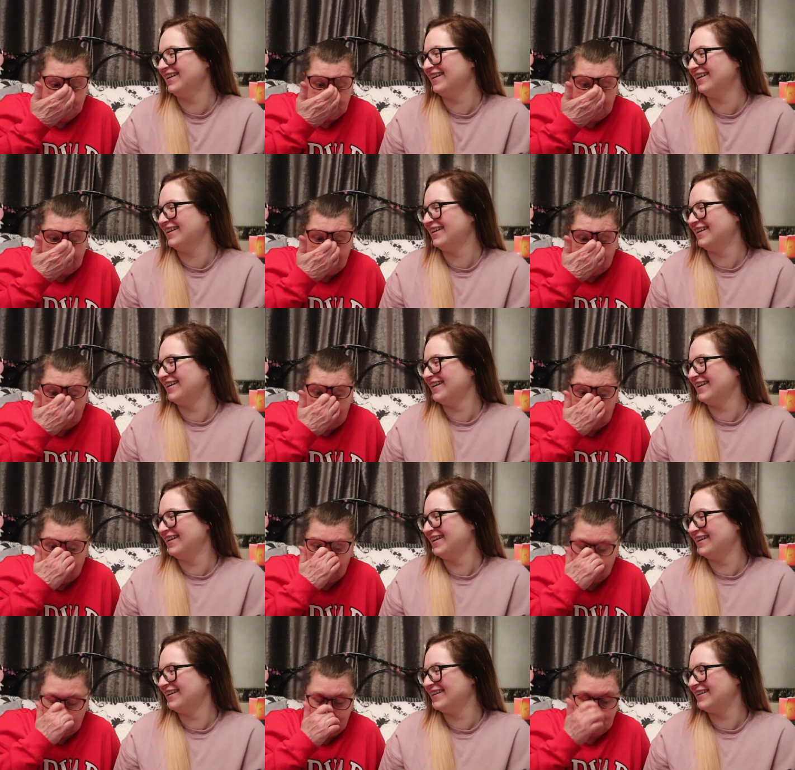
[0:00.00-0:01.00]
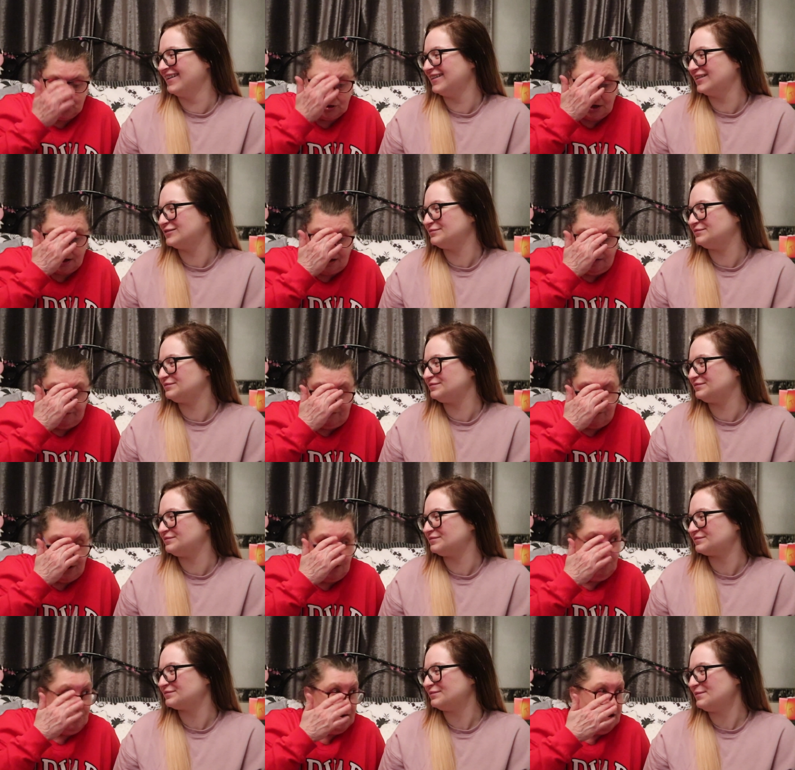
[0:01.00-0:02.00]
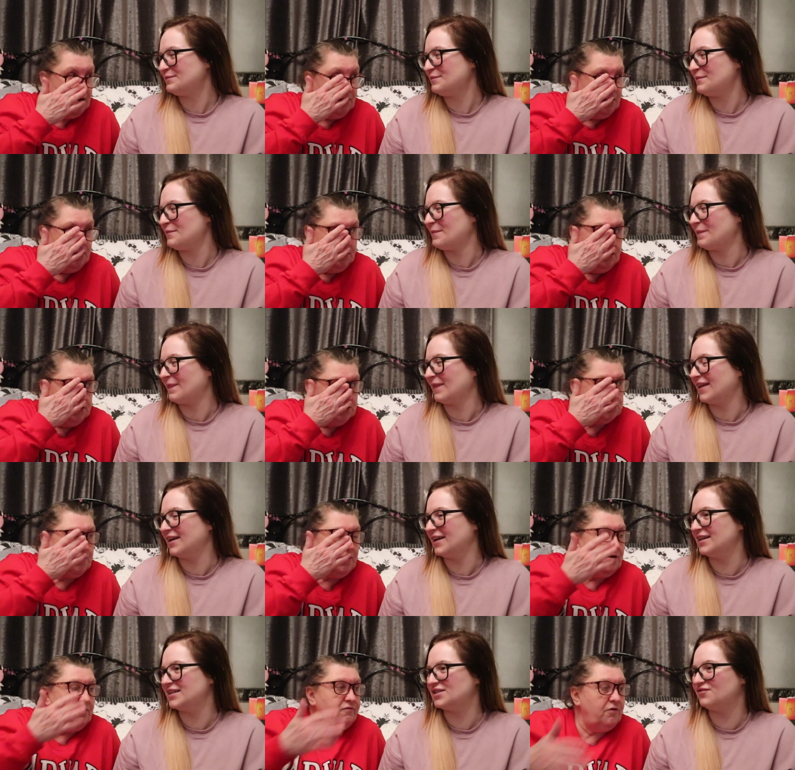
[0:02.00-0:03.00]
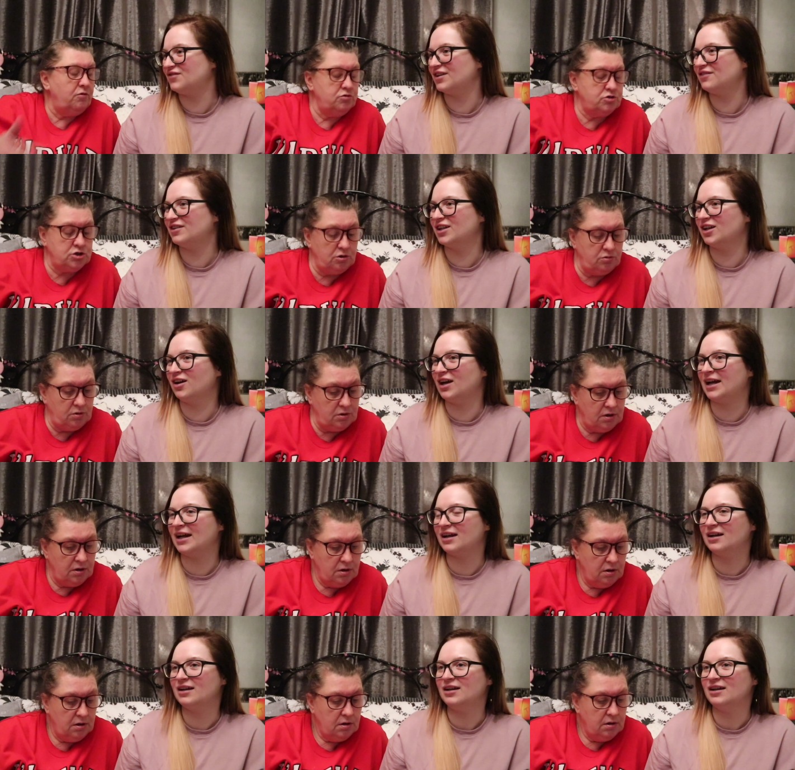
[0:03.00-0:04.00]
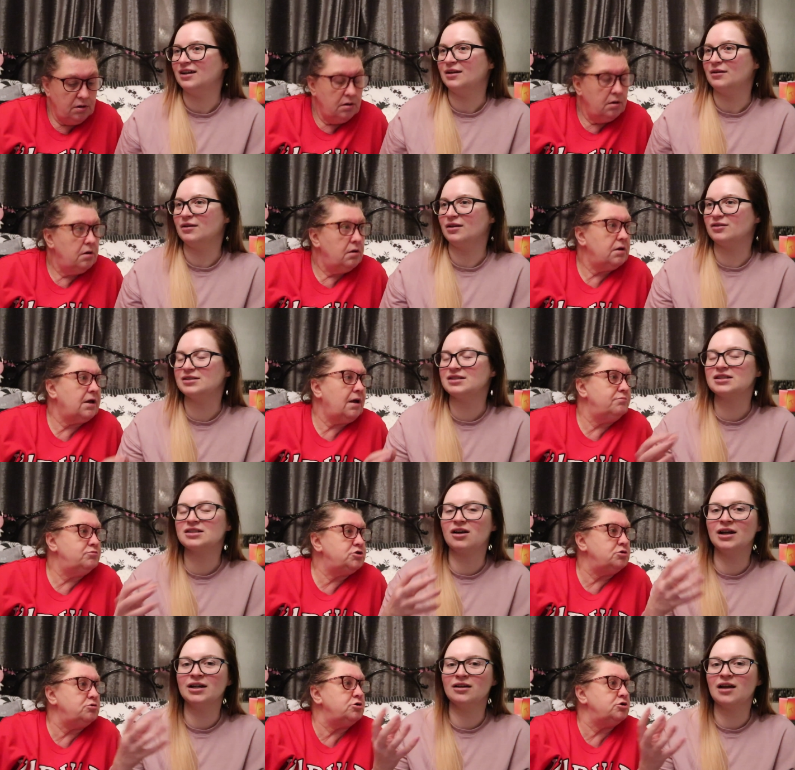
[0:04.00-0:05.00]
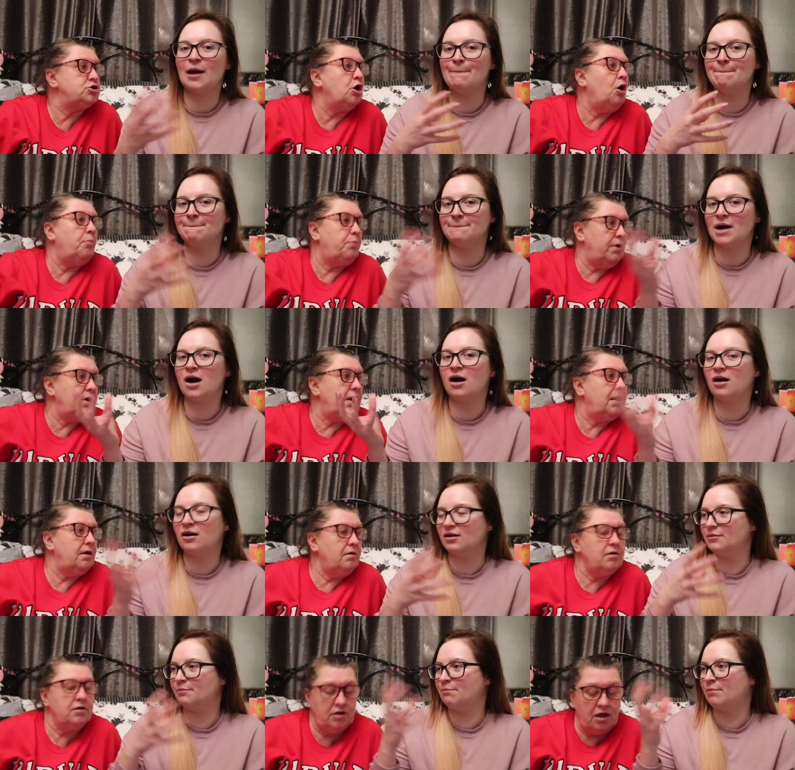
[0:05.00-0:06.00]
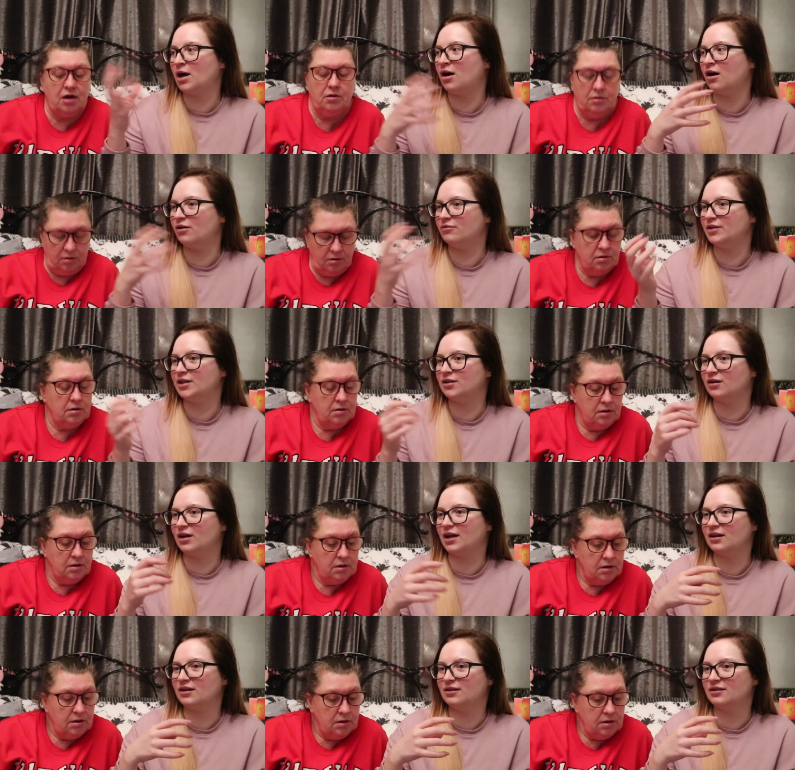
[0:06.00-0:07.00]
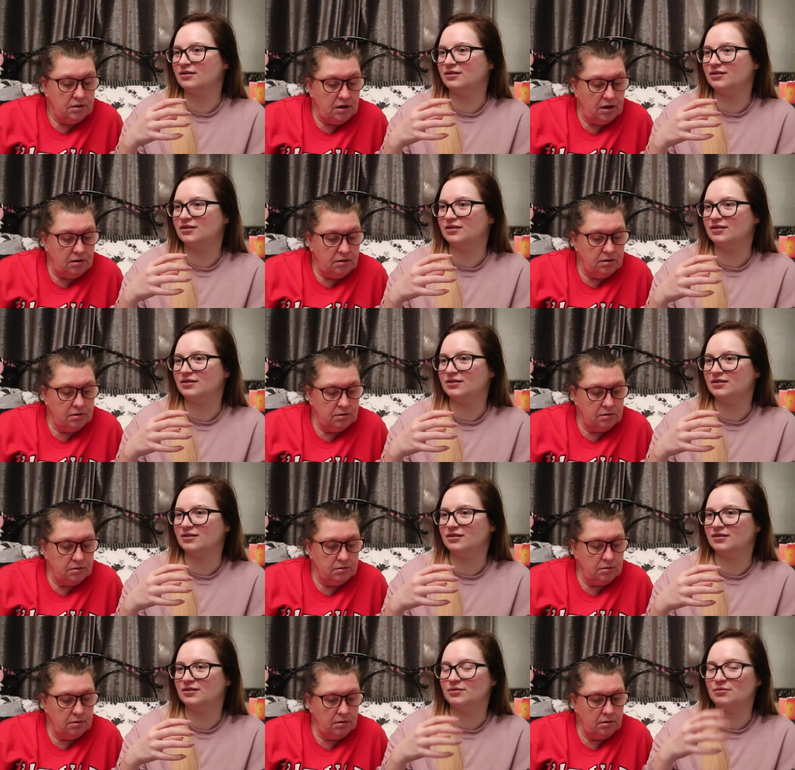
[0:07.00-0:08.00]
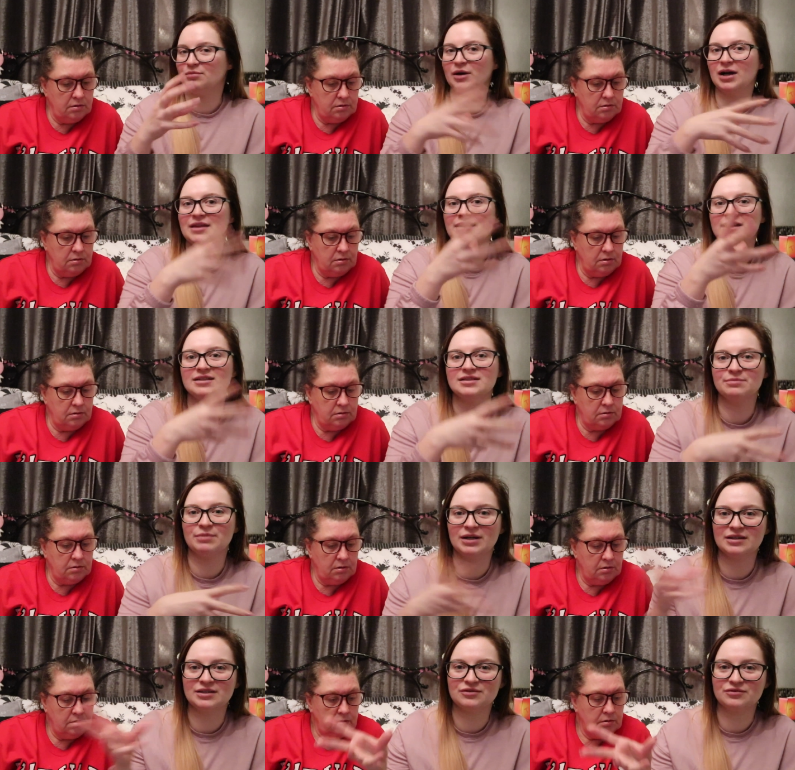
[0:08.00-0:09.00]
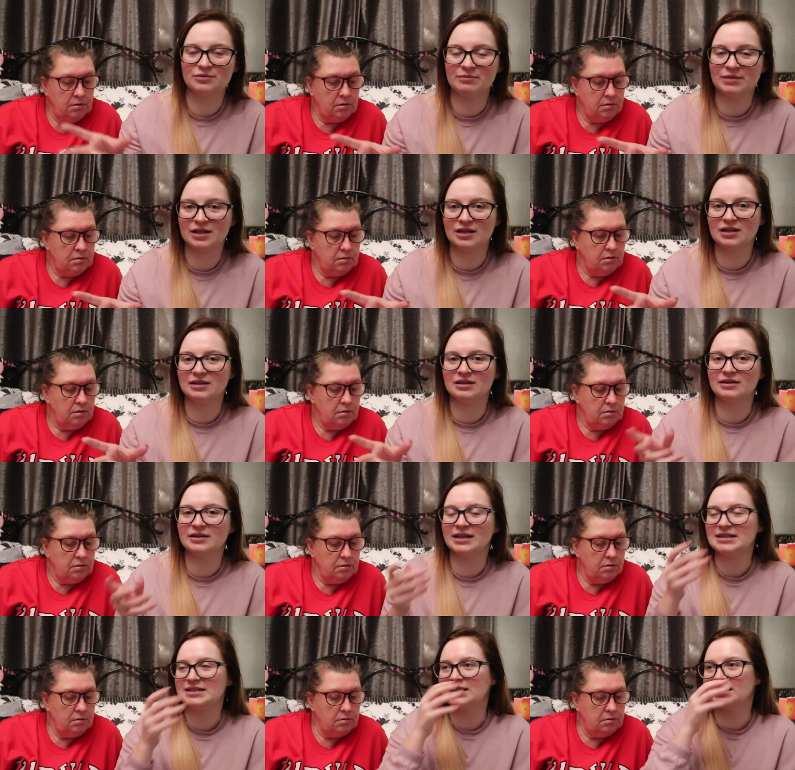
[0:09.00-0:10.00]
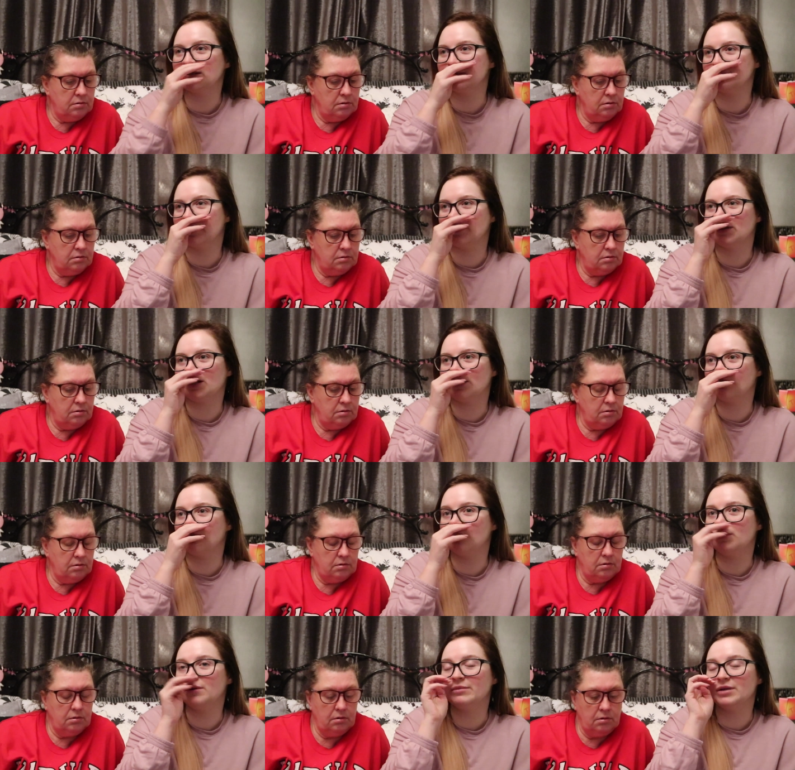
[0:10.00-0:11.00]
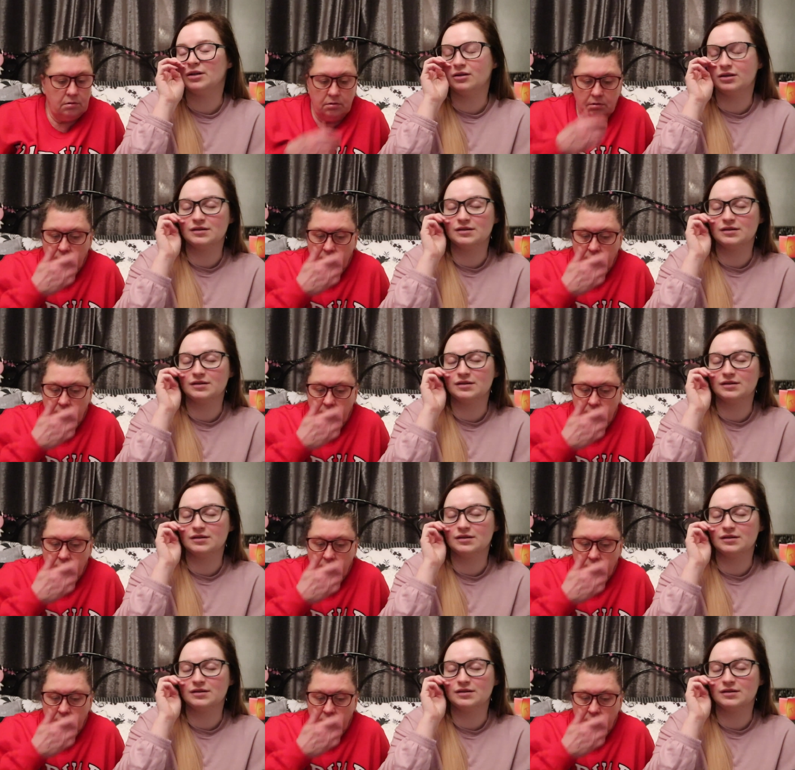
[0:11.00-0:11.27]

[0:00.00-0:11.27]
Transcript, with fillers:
Speaker 1: jackets for the kids, jacket for him. Spent it's a fortune. Very like because it's kind of like shop,
Speaker 2: bar, yeah. bartering, like yeah, buy this, buy this from me, and they say as well, like for women, I